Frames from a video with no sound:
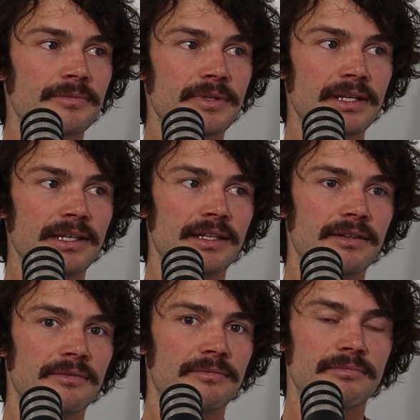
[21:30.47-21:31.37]

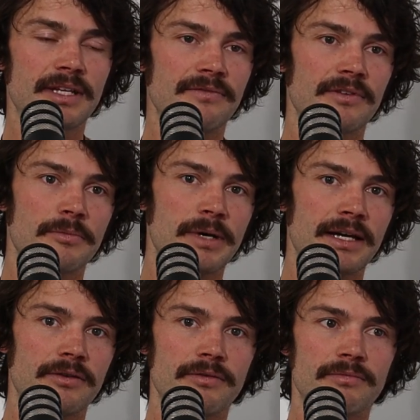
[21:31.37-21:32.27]
And even on my
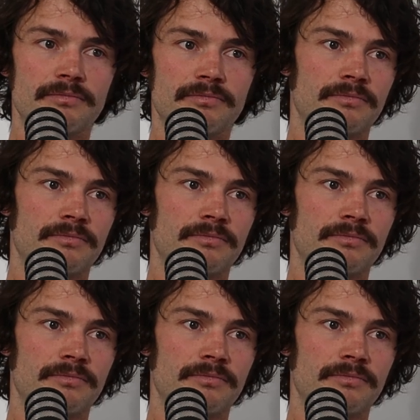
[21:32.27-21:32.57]
100th,